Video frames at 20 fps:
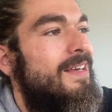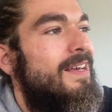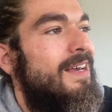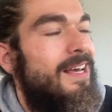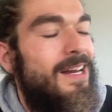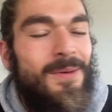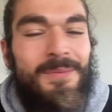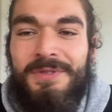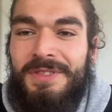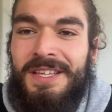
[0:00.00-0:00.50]

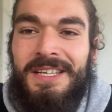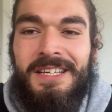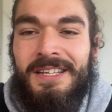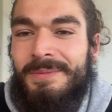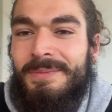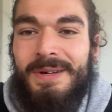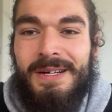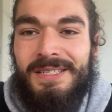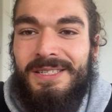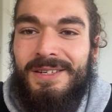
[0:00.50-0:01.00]
And I'm thinking to
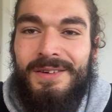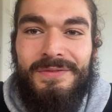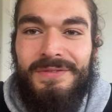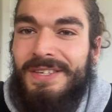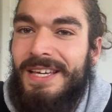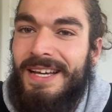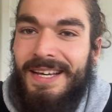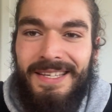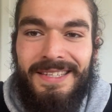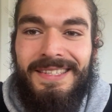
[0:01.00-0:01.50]
myself,
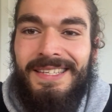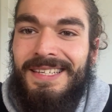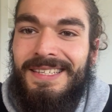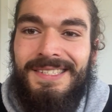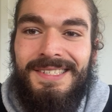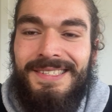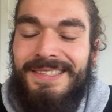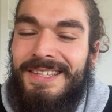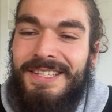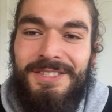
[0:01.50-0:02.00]
yeah,
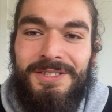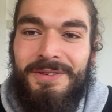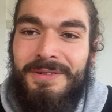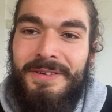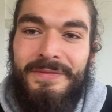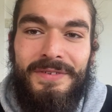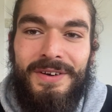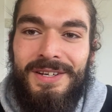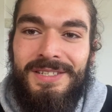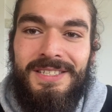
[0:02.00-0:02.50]
this
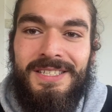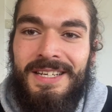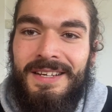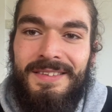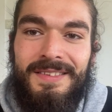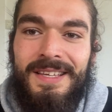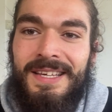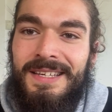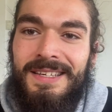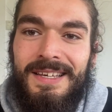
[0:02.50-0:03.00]
university
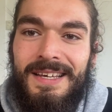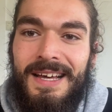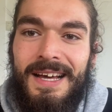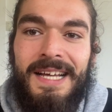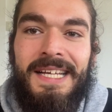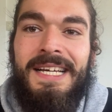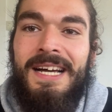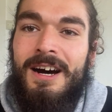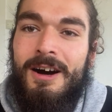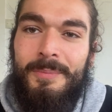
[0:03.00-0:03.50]
thing,
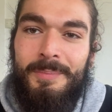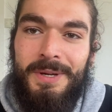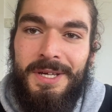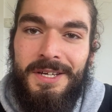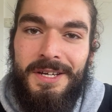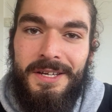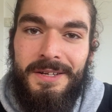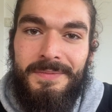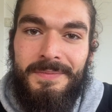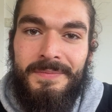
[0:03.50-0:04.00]
it can't be
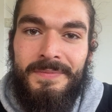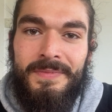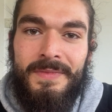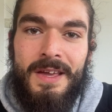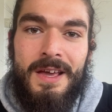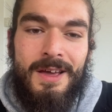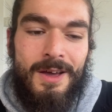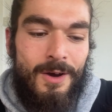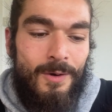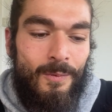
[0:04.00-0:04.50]
it.
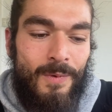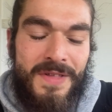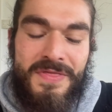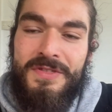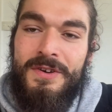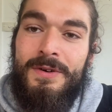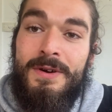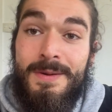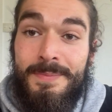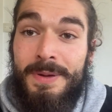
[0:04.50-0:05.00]
When
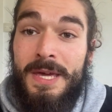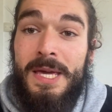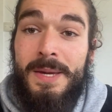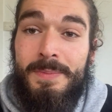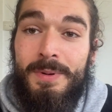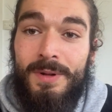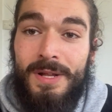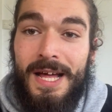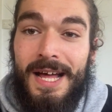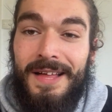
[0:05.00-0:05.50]
there are
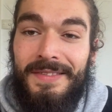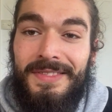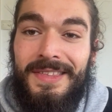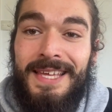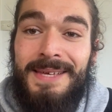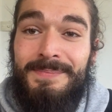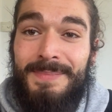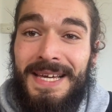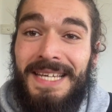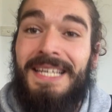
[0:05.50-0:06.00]
people out
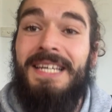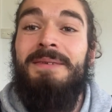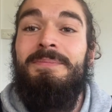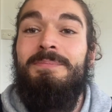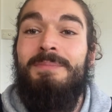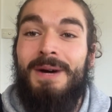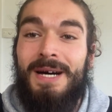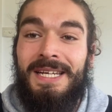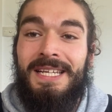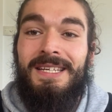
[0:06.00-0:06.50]
there making
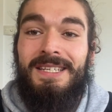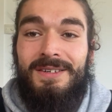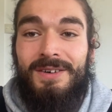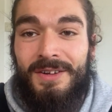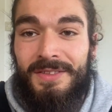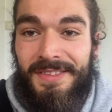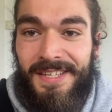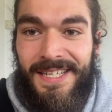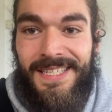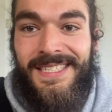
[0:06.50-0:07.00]
money
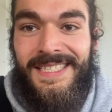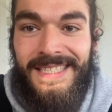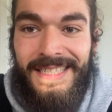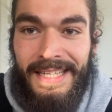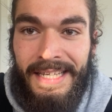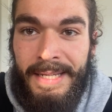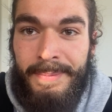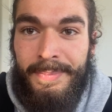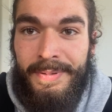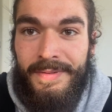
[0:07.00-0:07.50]
on their
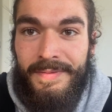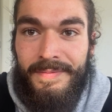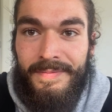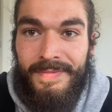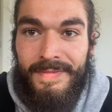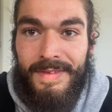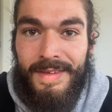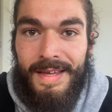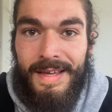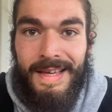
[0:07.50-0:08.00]
sleep,
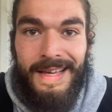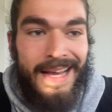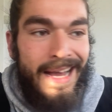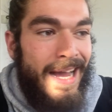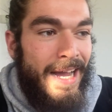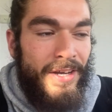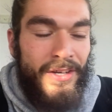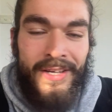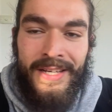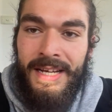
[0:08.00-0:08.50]

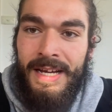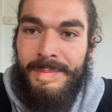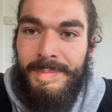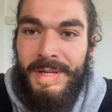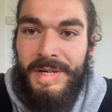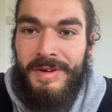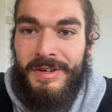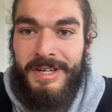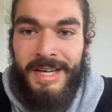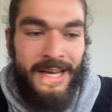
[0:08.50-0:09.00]
how can I
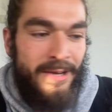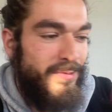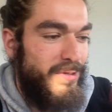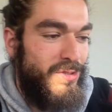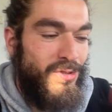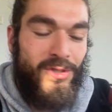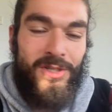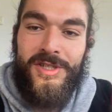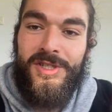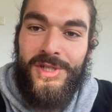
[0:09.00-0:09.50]
be okay
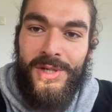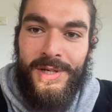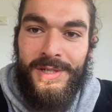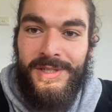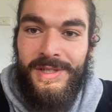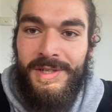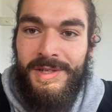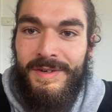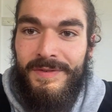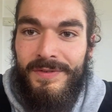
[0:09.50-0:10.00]
with just going
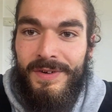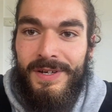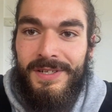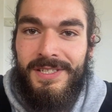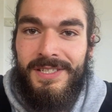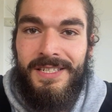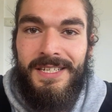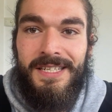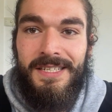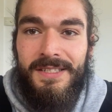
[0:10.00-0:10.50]
to
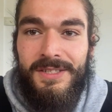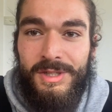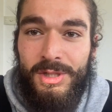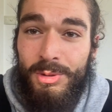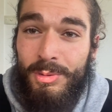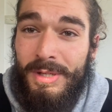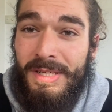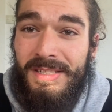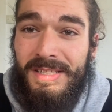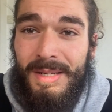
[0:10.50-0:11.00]
university and
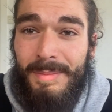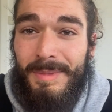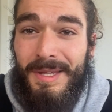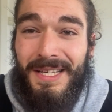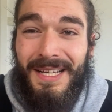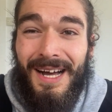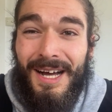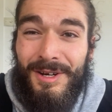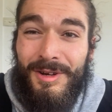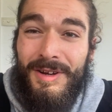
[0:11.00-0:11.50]
doing
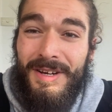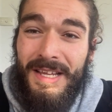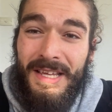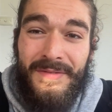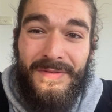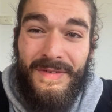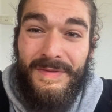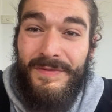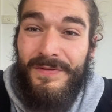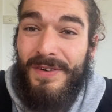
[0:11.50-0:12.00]
something I don't
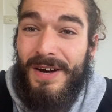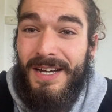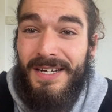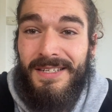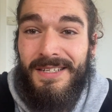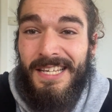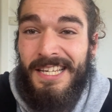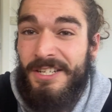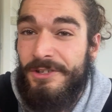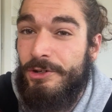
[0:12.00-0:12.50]
even
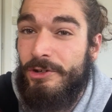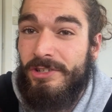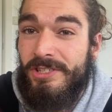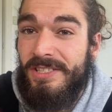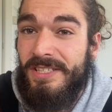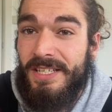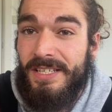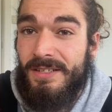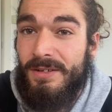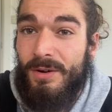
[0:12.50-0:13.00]
find
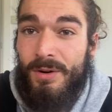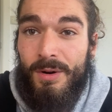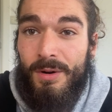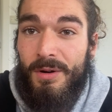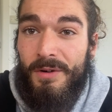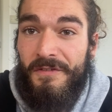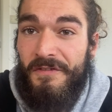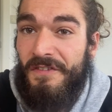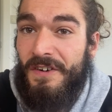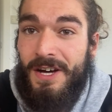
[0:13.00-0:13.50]
interesting
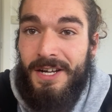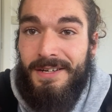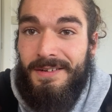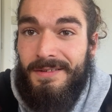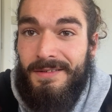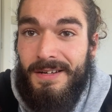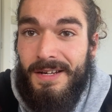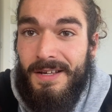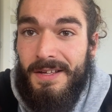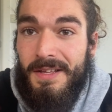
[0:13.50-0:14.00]
or
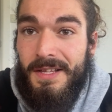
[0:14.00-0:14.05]
fun?